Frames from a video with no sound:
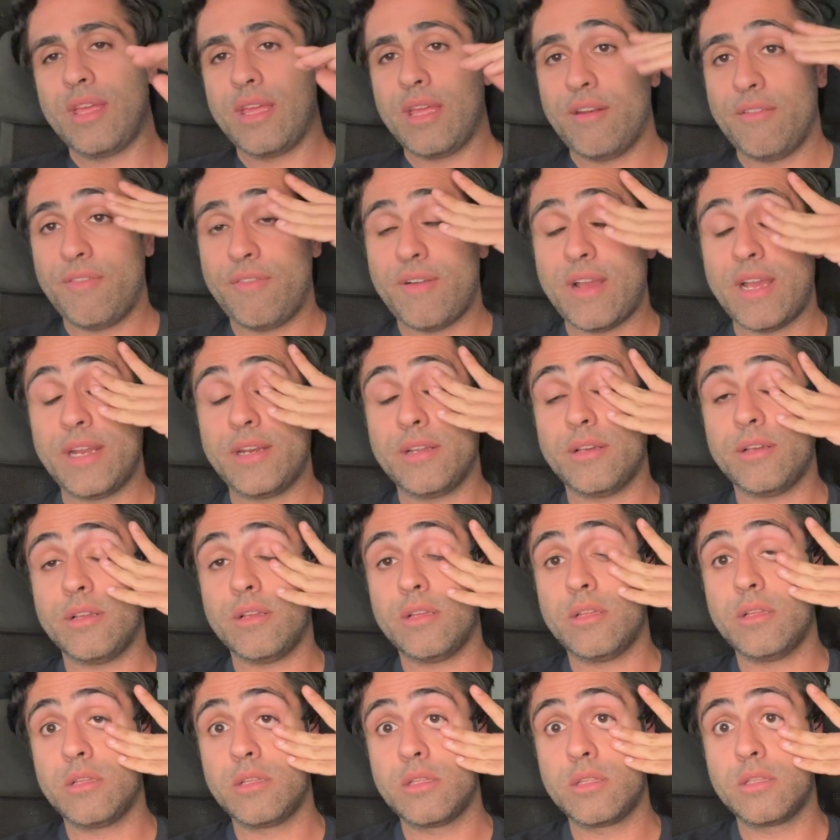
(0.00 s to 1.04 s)
and
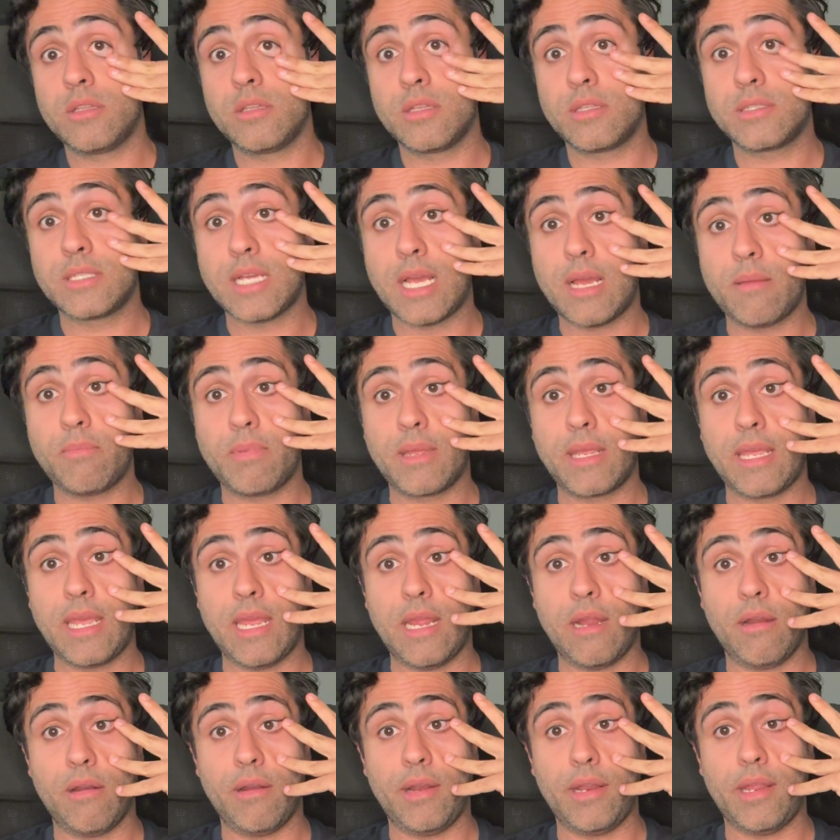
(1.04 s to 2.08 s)
final
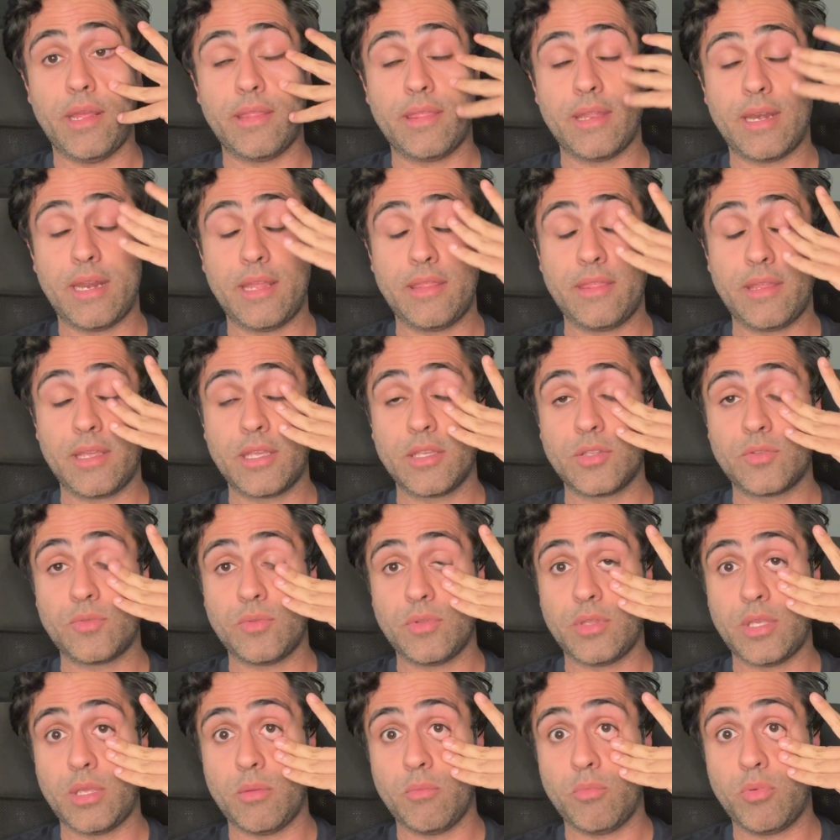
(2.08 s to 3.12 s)
topic area that I think is
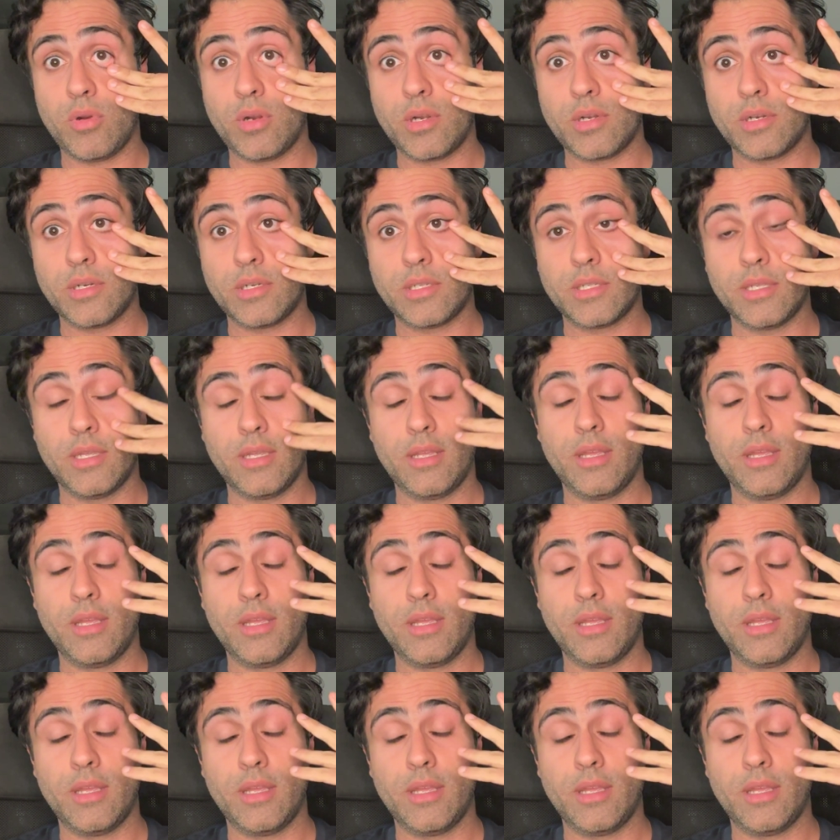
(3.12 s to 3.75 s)
really important